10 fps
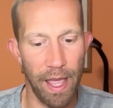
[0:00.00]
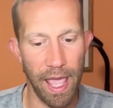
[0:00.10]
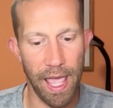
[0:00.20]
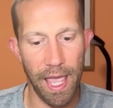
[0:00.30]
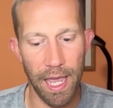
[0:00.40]

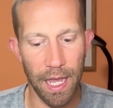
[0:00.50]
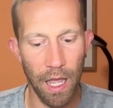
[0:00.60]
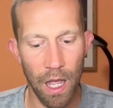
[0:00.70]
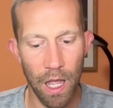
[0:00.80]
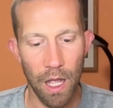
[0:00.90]
a
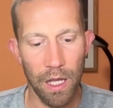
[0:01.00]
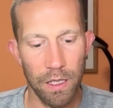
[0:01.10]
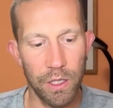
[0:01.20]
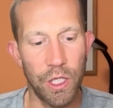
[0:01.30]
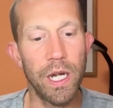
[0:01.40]

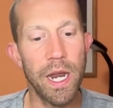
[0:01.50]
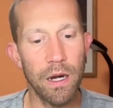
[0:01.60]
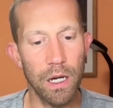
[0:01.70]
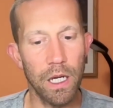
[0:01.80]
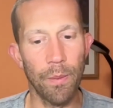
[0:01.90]

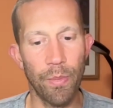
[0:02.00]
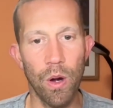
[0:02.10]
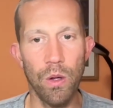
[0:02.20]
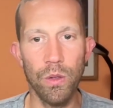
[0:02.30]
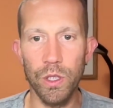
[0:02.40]
generic
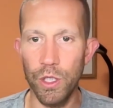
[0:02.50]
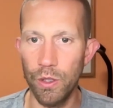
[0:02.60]
approach.